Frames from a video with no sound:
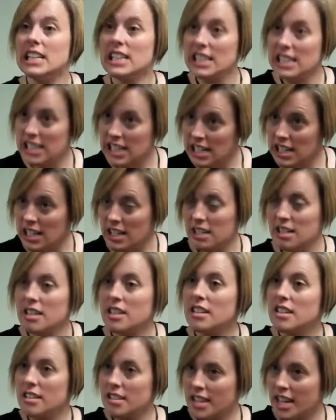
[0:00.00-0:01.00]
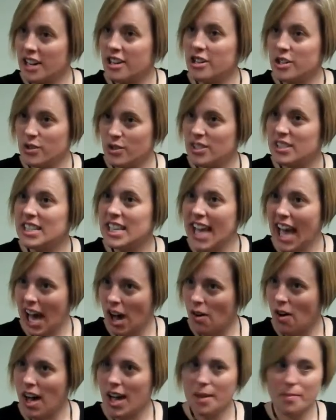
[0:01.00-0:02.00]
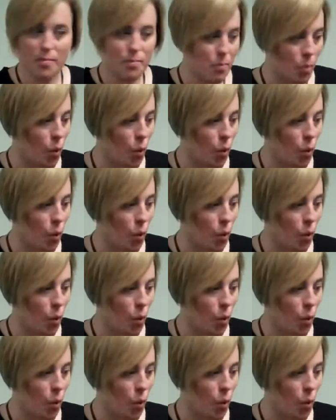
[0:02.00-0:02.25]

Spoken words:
G. There, do you see how I'm